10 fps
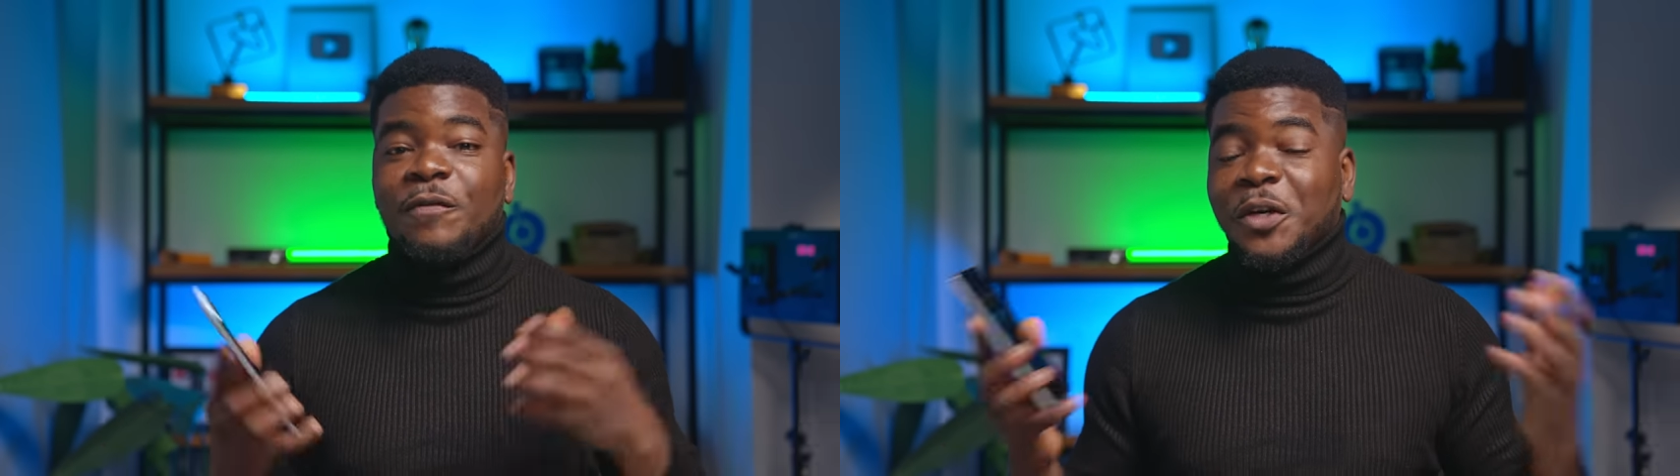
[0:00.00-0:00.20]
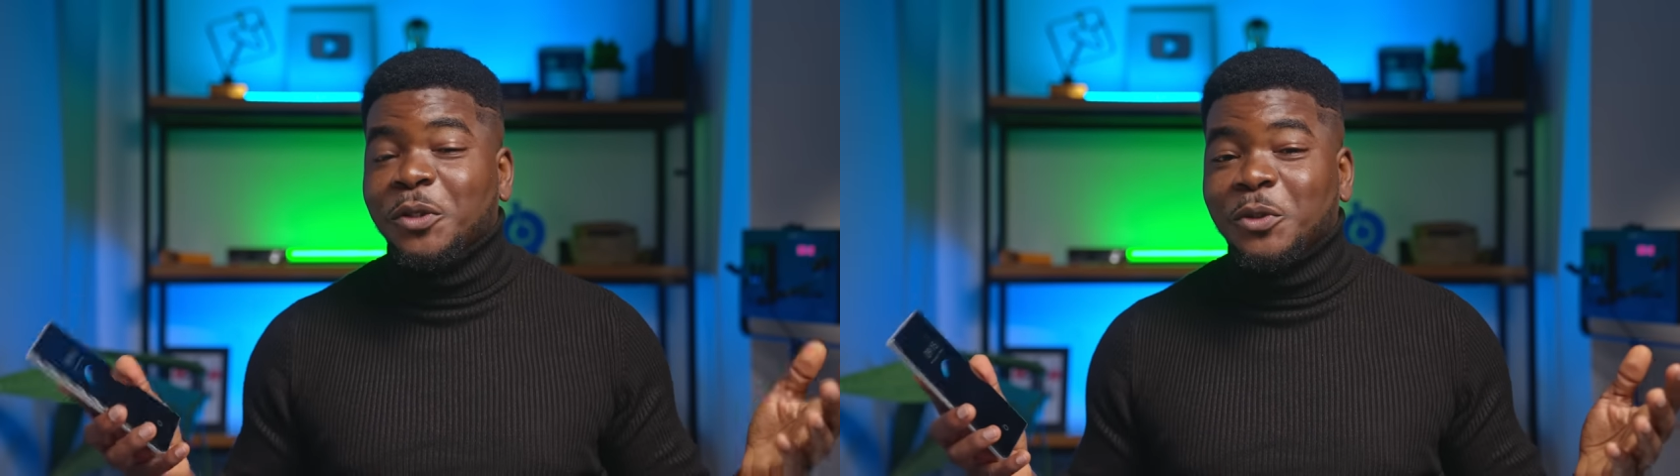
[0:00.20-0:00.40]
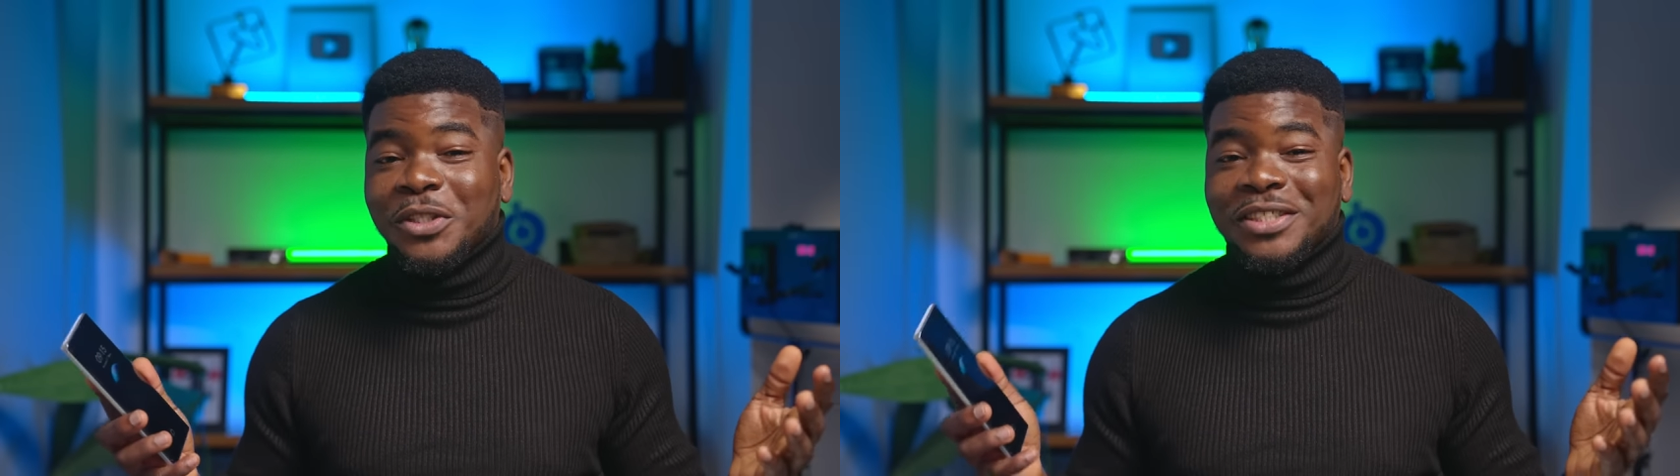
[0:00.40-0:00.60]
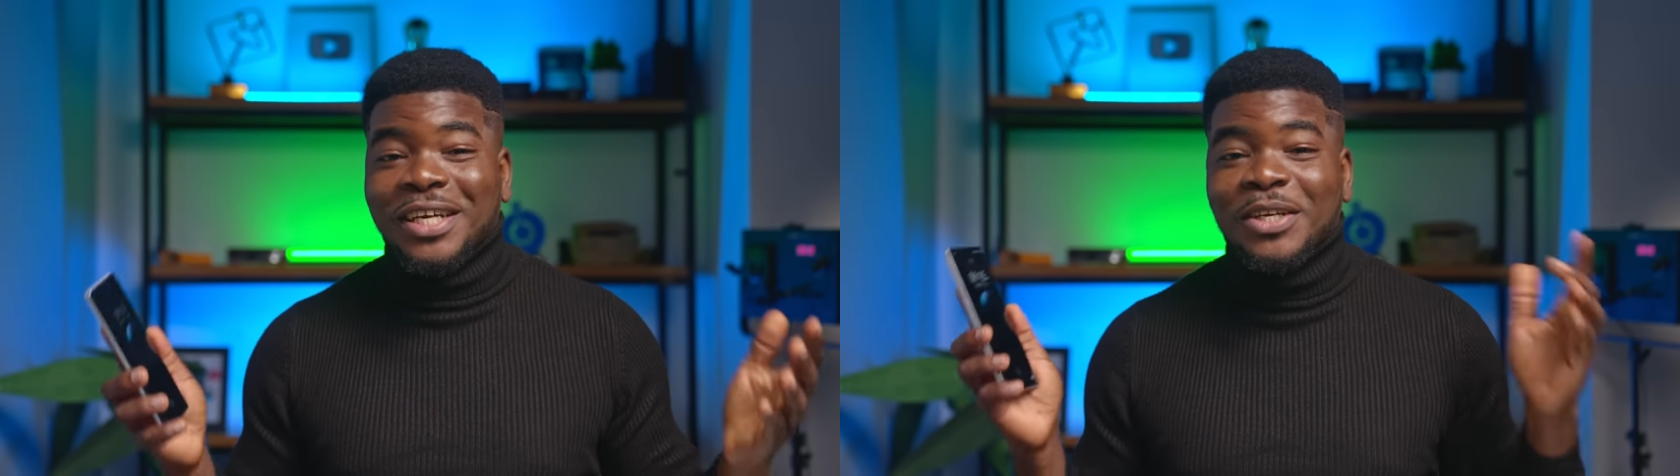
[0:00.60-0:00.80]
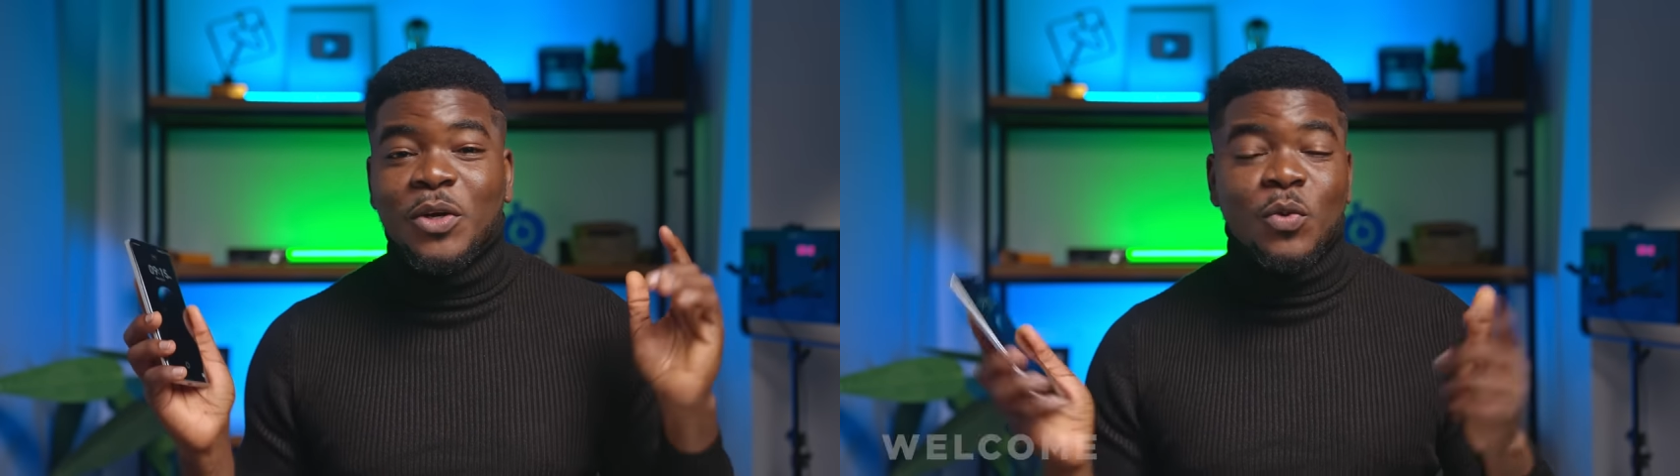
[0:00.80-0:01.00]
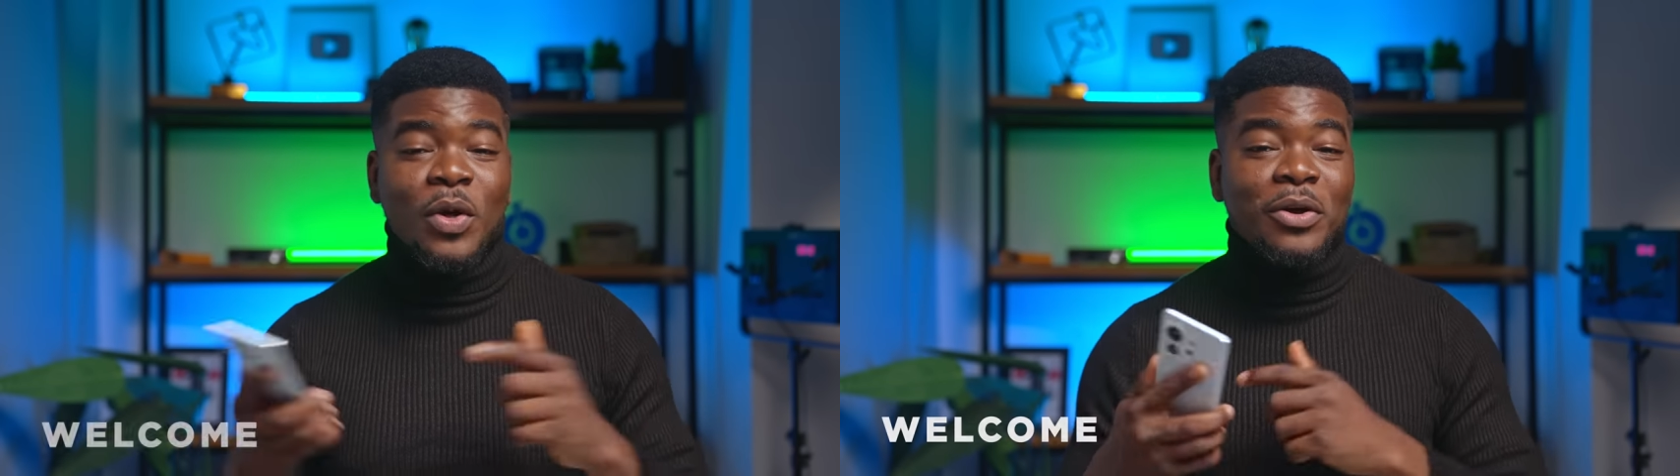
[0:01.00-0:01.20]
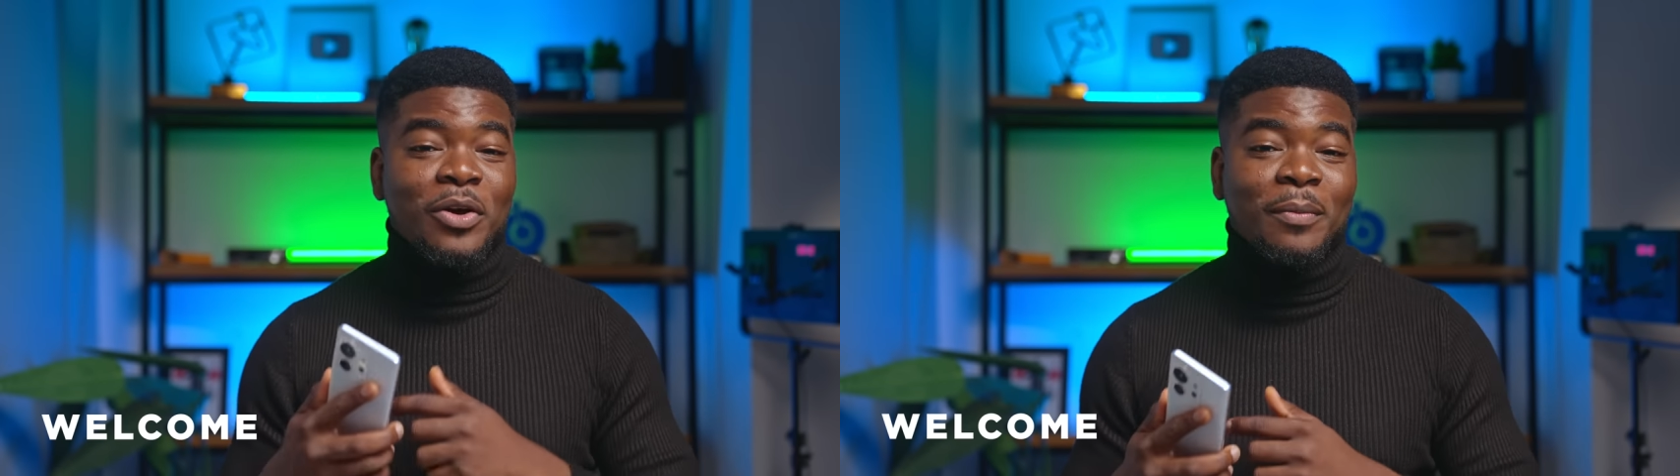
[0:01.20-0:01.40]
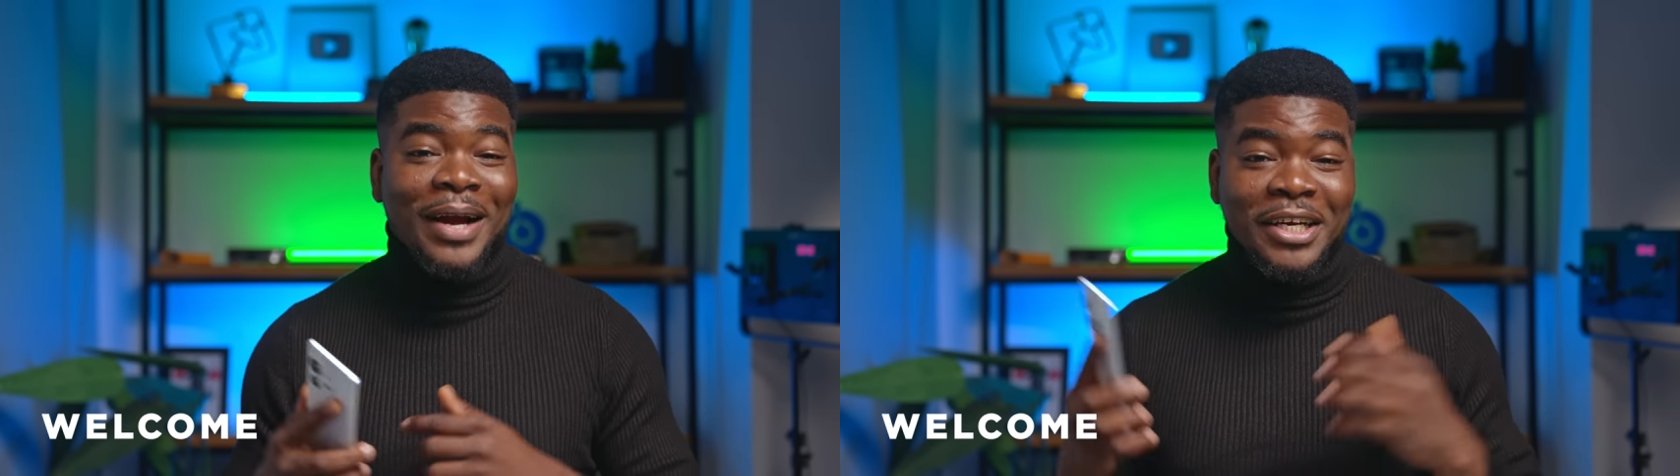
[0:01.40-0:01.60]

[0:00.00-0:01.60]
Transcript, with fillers: If you're new to the channel, welcome,